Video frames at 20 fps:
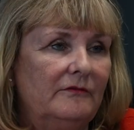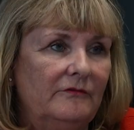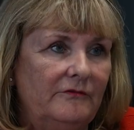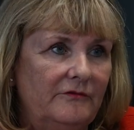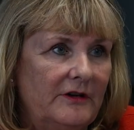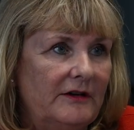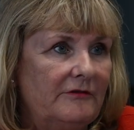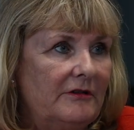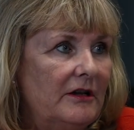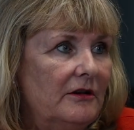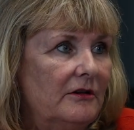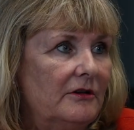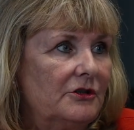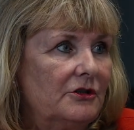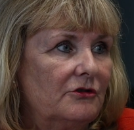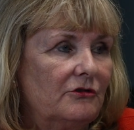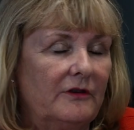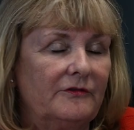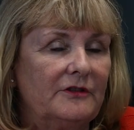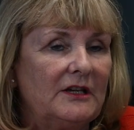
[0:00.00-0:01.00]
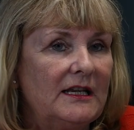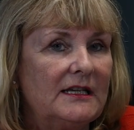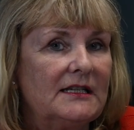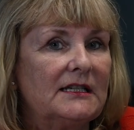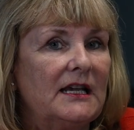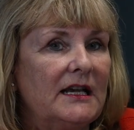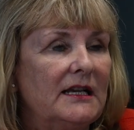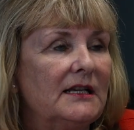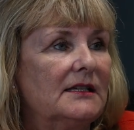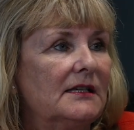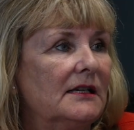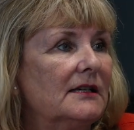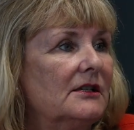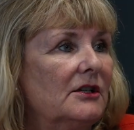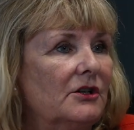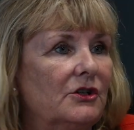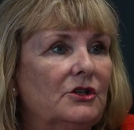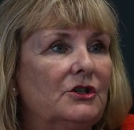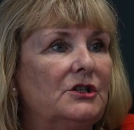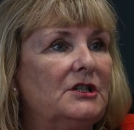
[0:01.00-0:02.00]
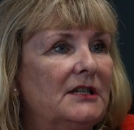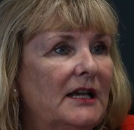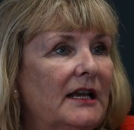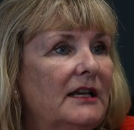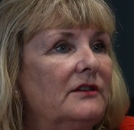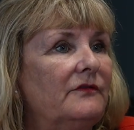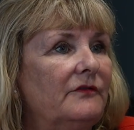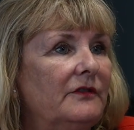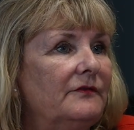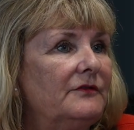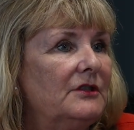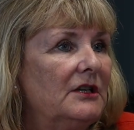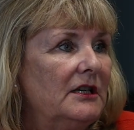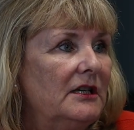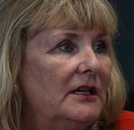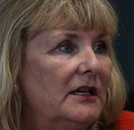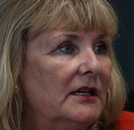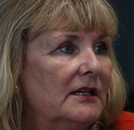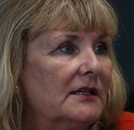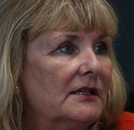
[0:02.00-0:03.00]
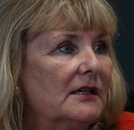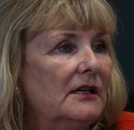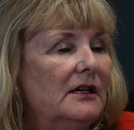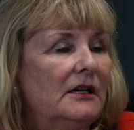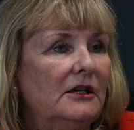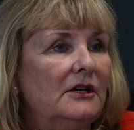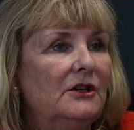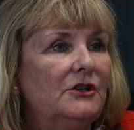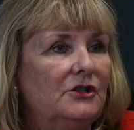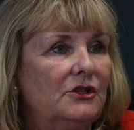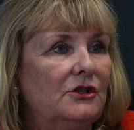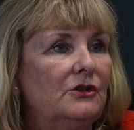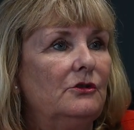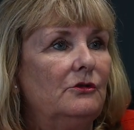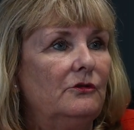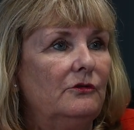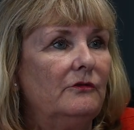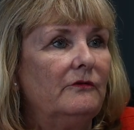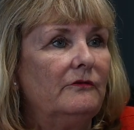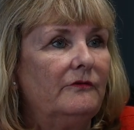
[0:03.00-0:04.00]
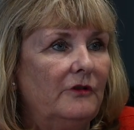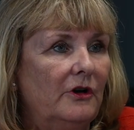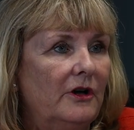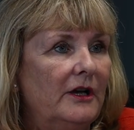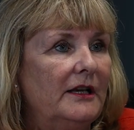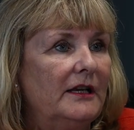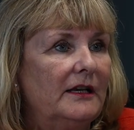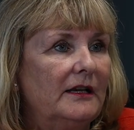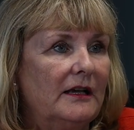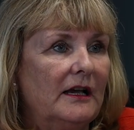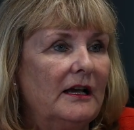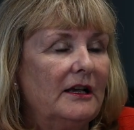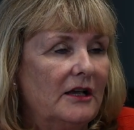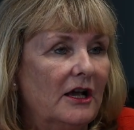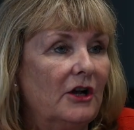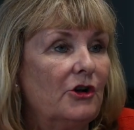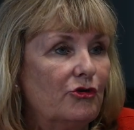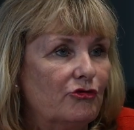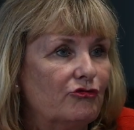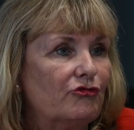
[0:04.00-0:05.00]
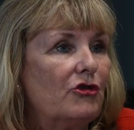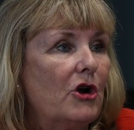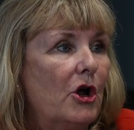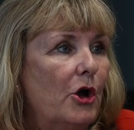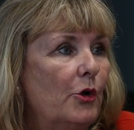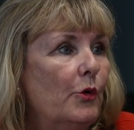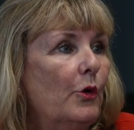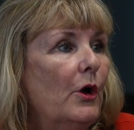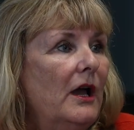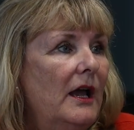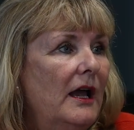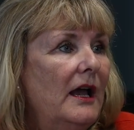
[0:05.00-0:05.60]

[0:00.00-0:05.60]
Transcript: Very hard to craft. It takes us a good 10 to 15 years to find and grow